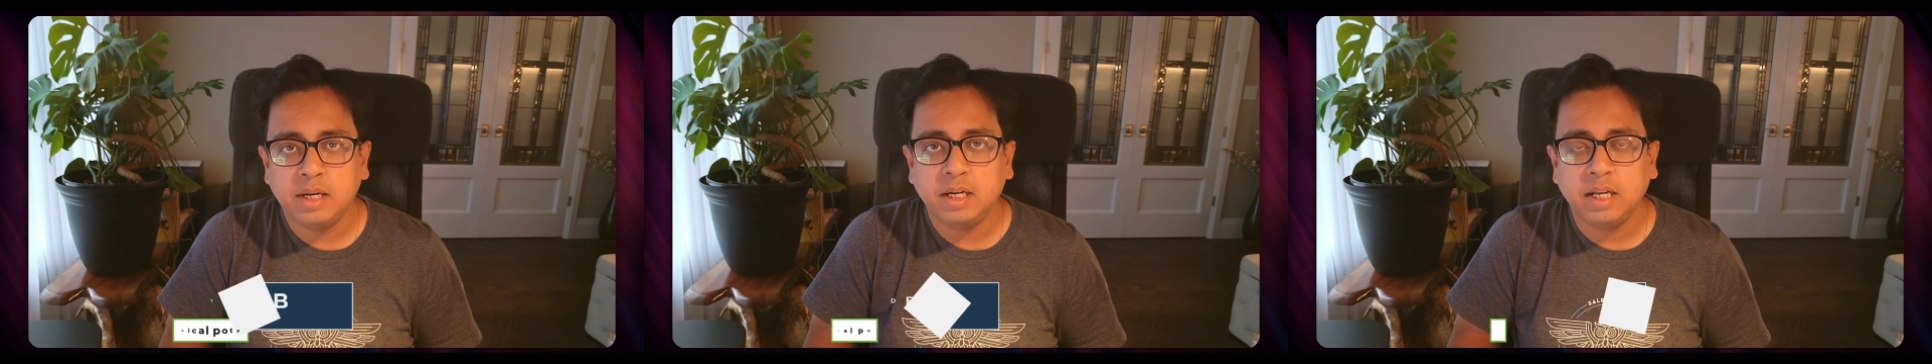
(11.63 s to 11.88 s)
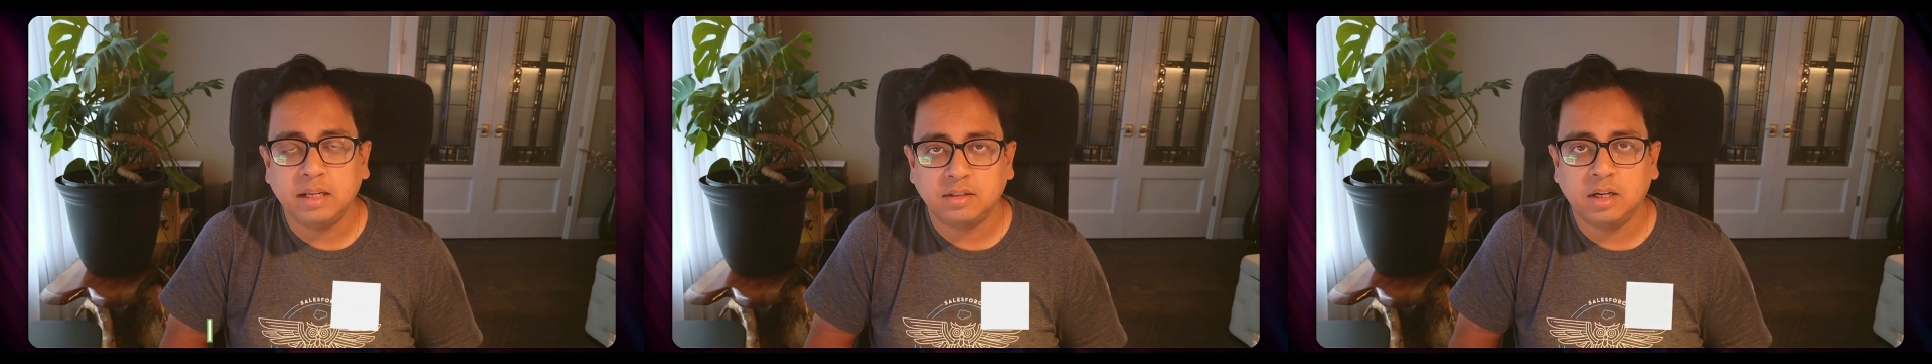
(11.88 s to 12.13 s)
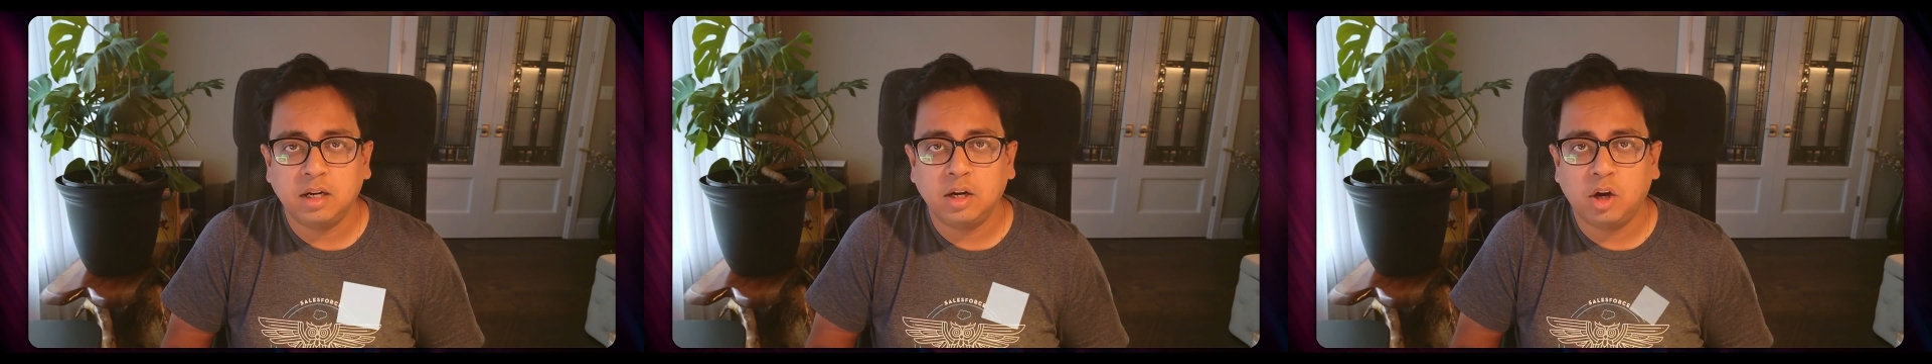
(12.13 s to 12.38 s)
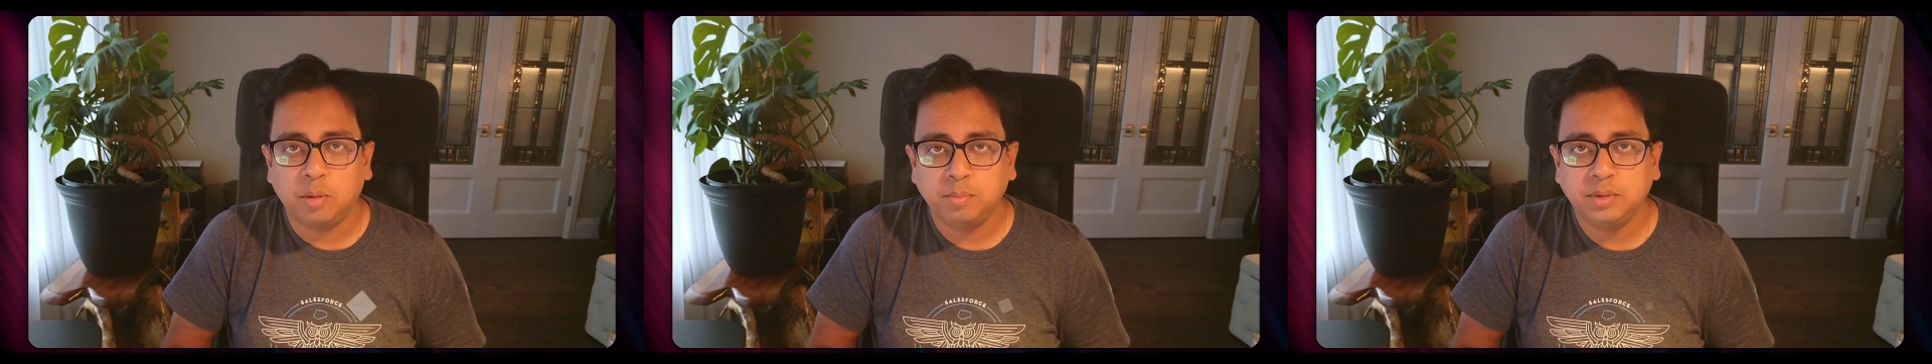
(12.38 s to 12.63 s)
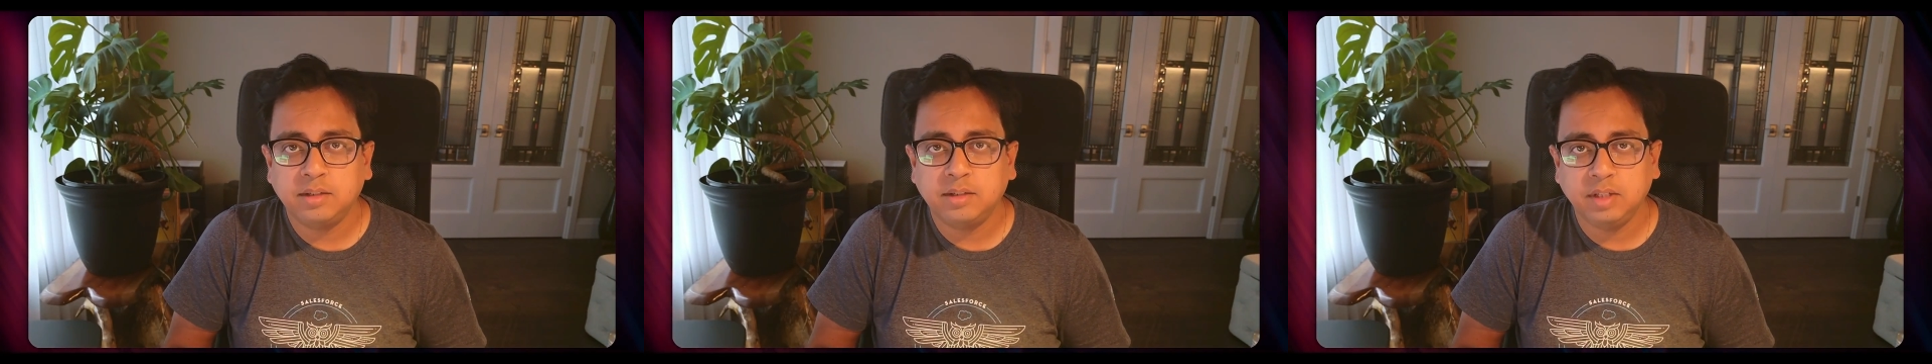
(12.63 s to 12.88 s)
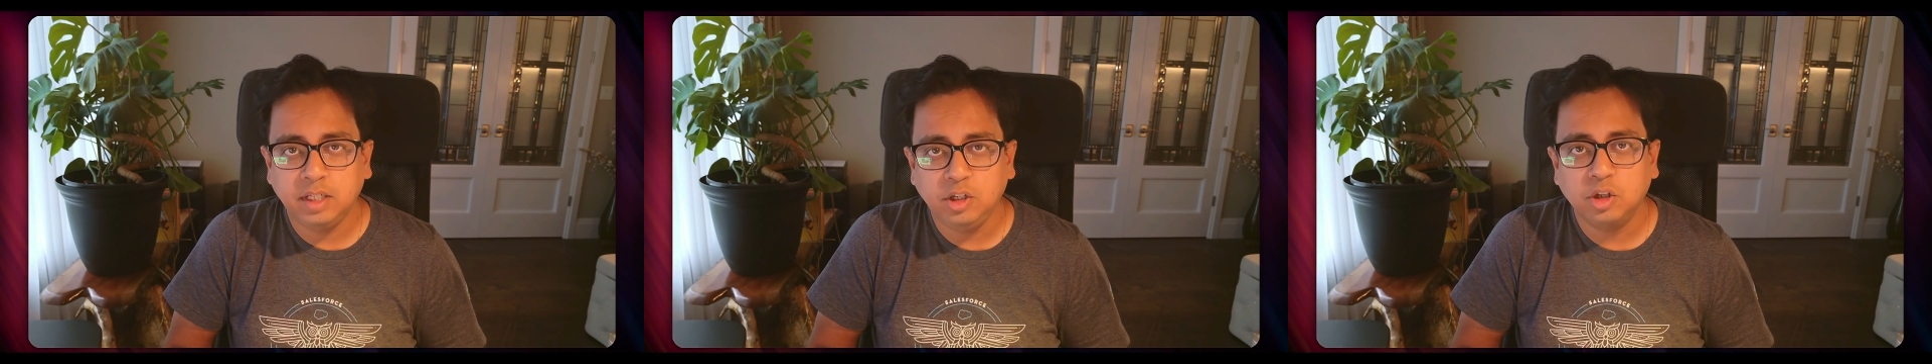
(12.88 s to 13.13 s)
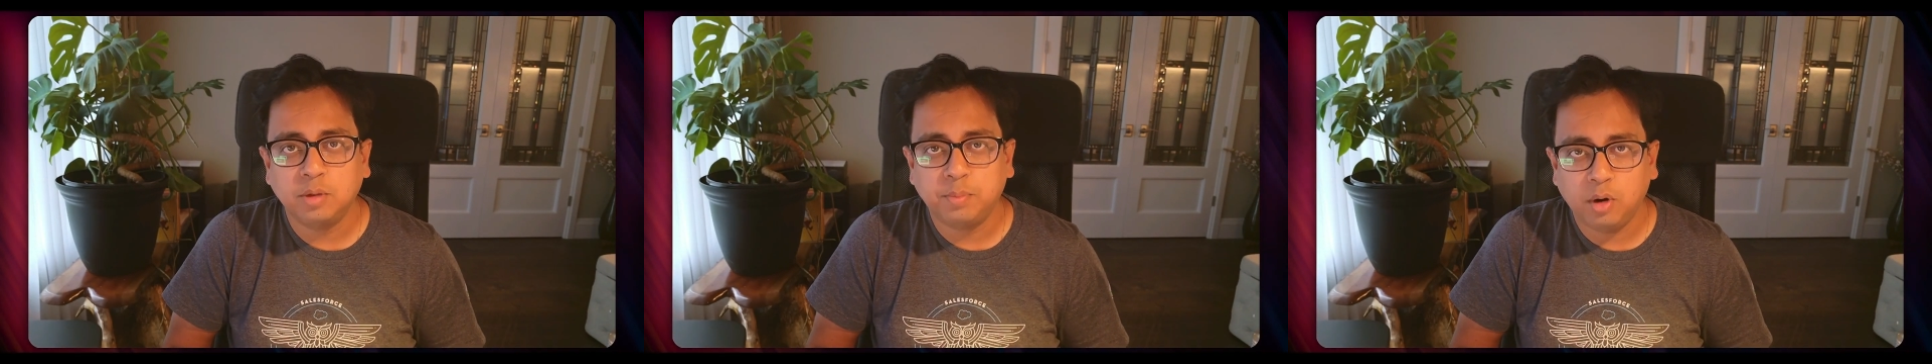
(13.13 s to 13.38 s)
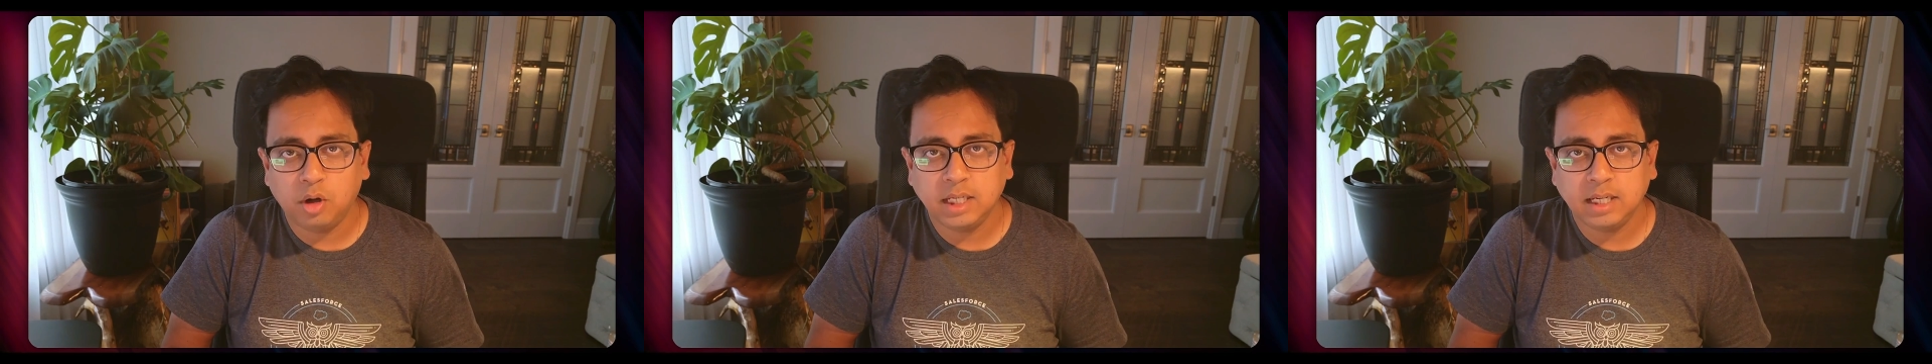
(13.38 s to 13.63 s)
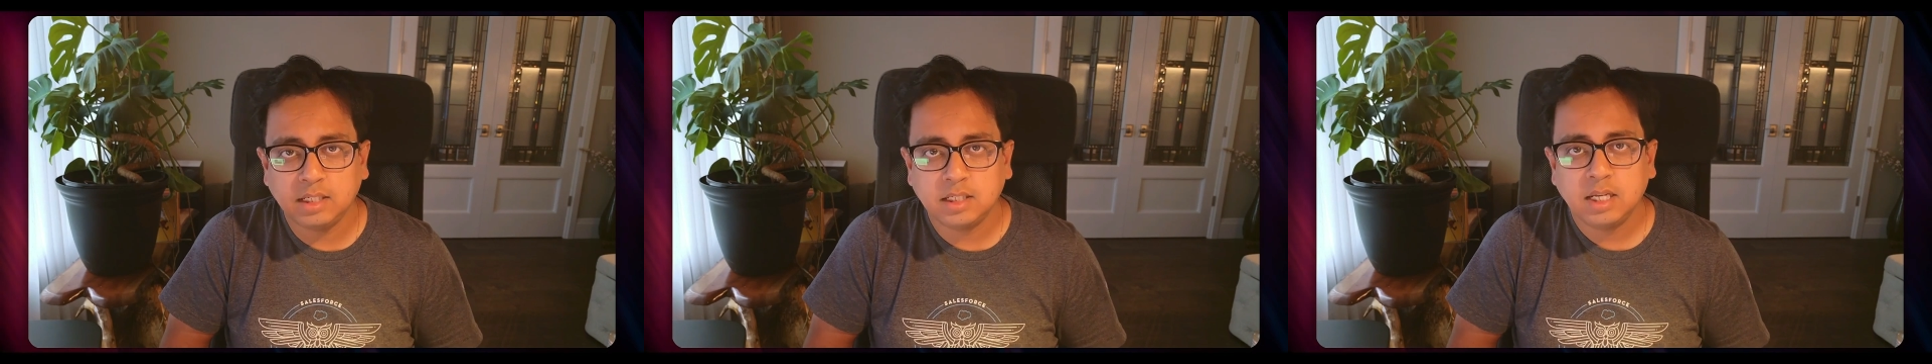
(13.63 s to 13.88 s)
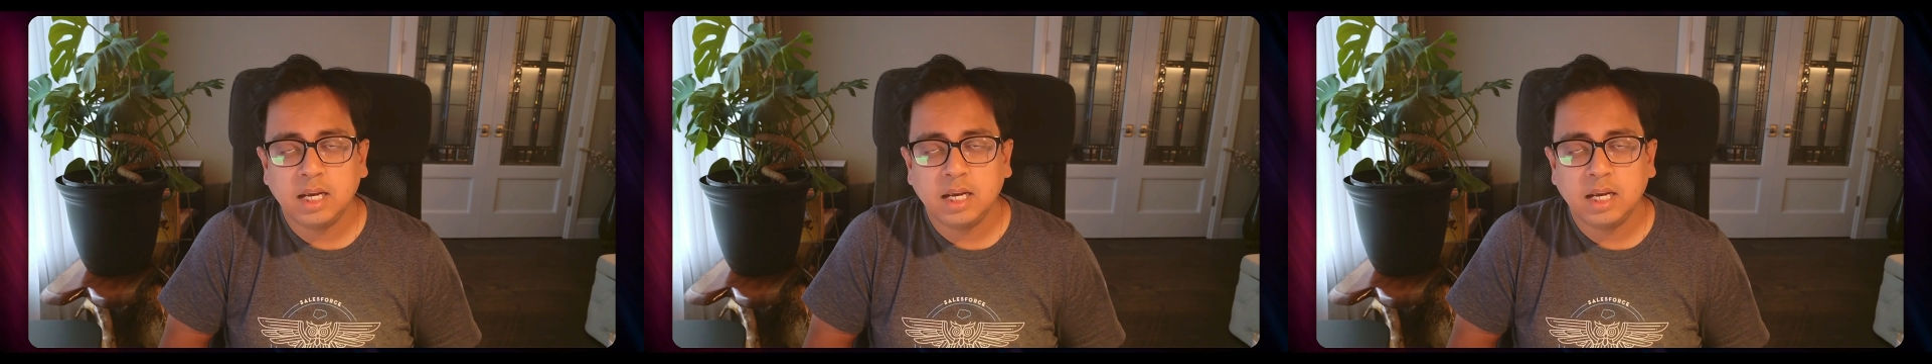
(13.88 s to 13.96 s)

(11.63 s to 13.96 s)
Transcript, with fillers: external objects in your project